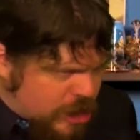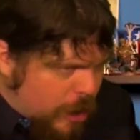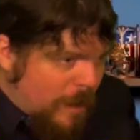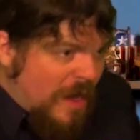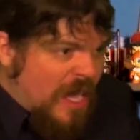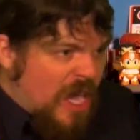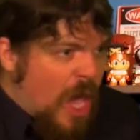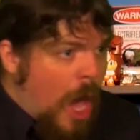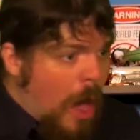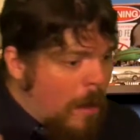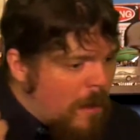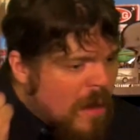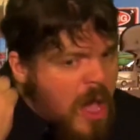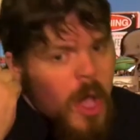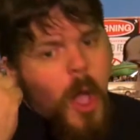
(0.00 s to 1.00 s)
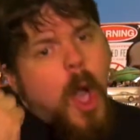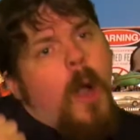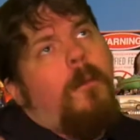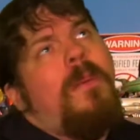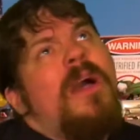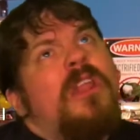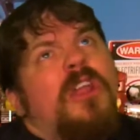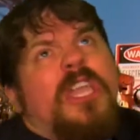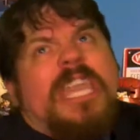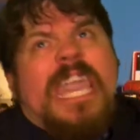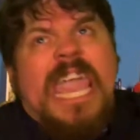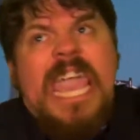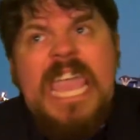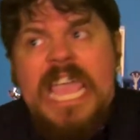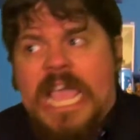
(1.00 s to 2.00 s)
to become a better
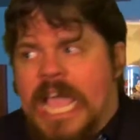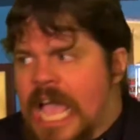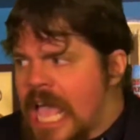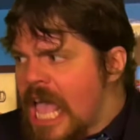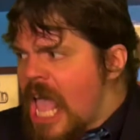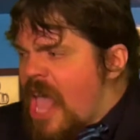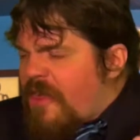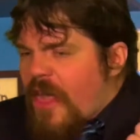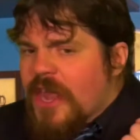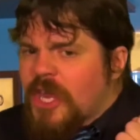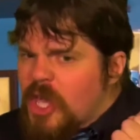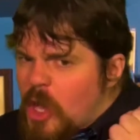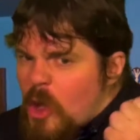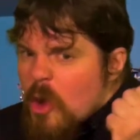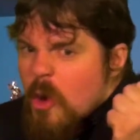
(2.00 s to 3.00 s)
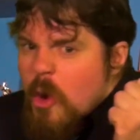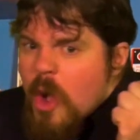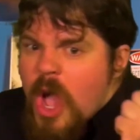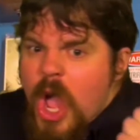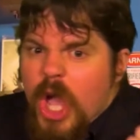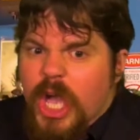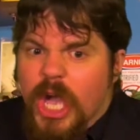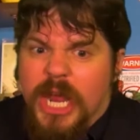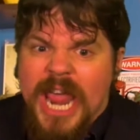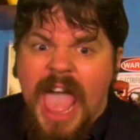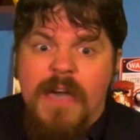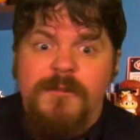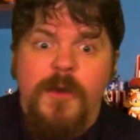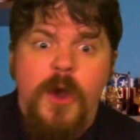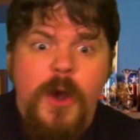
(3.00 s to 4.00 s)
king than you could
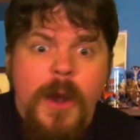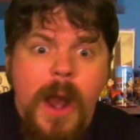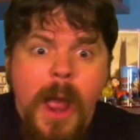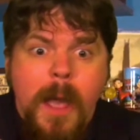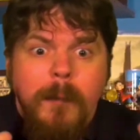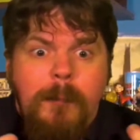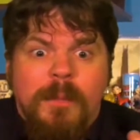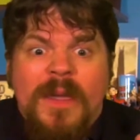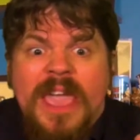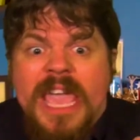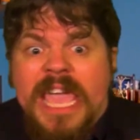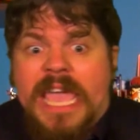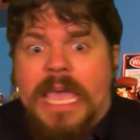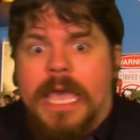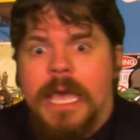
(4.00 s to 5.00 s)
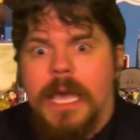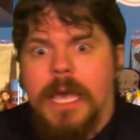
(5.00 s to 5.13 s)
ever be.